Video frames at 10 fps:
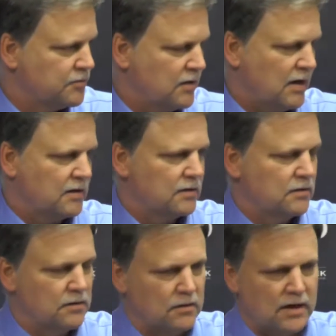So,
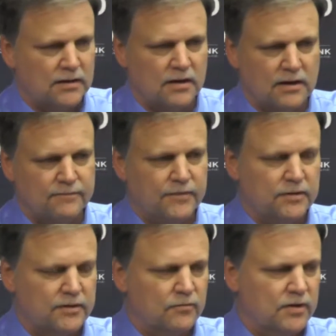I
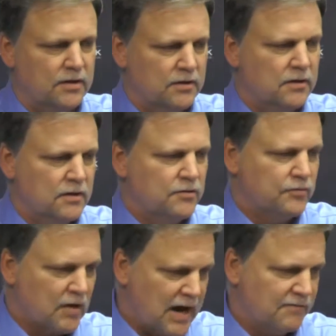felt that we could
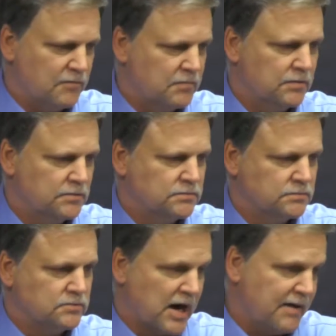drive
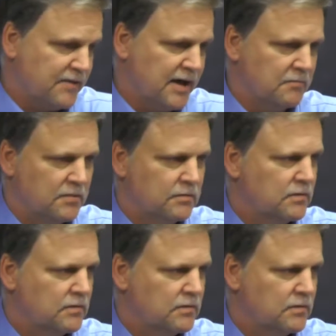them.